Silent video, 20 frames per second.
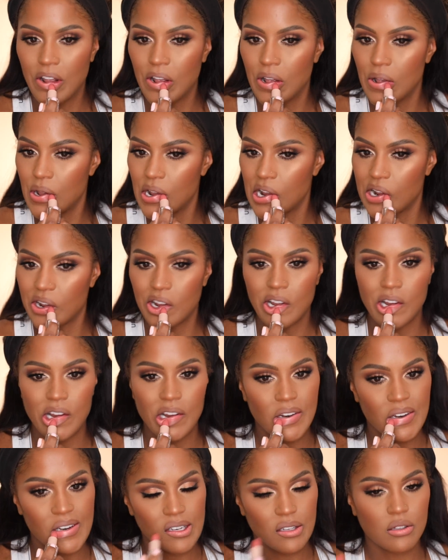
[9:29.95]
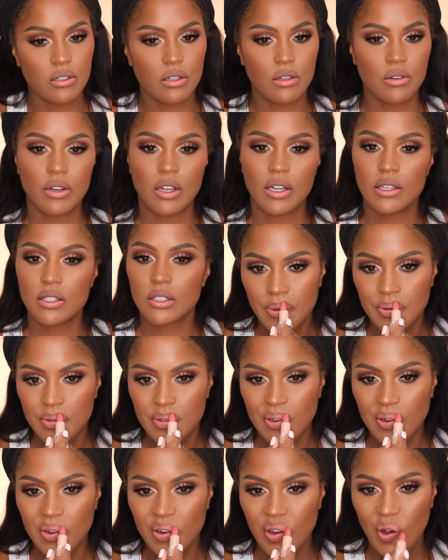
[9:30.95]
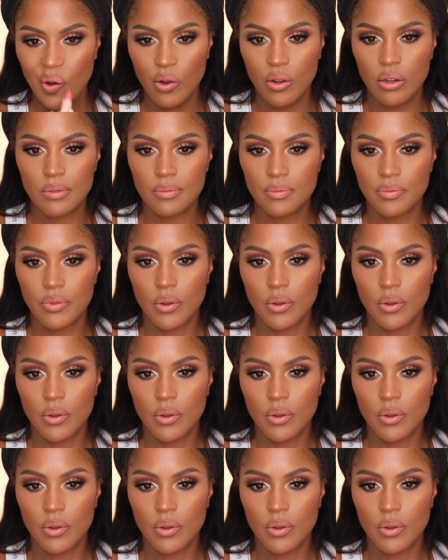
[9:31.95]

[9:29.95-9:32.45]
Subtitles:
Oh my gosh, it's so nice. So